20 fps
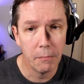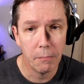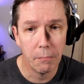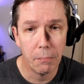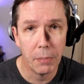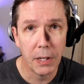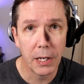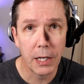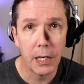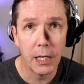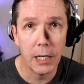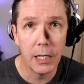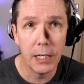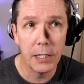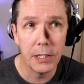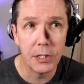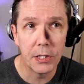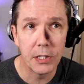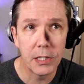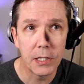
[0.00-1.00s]

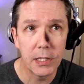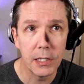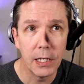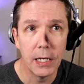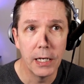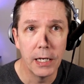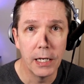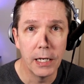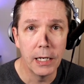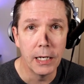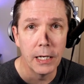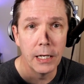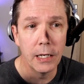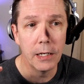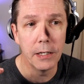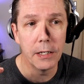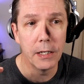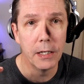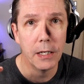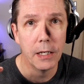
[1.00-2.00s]
Because uh,
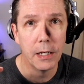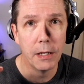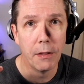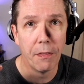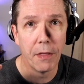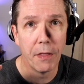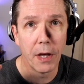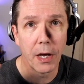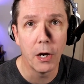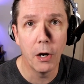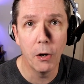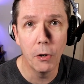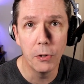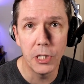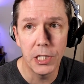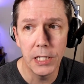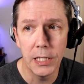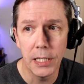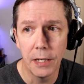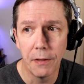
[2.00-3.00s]
the
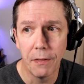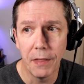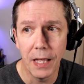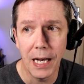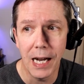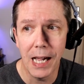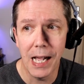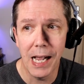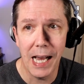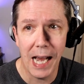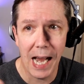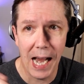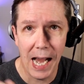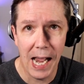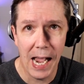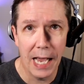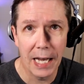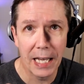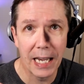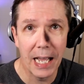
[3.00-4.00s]
coaching that I
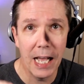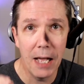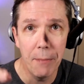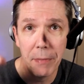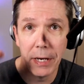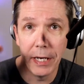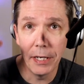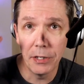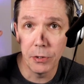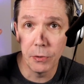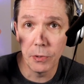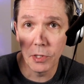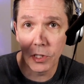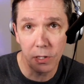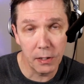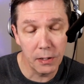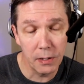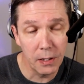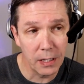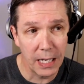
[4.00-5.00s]
had got me to a
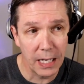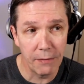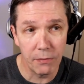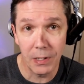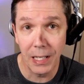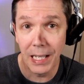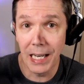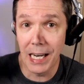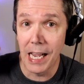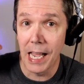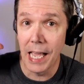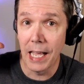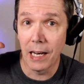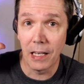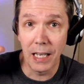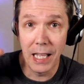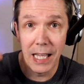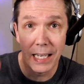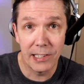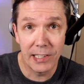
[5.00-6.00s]
certain level, and I had a
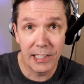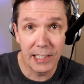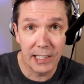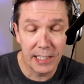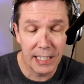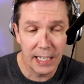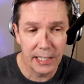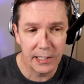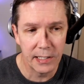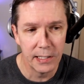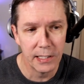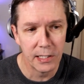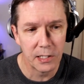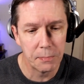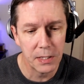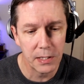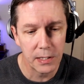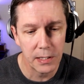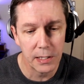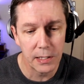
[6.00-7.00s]
lot of success in this
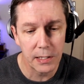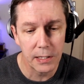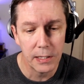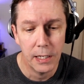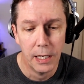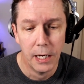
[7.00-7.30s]
business.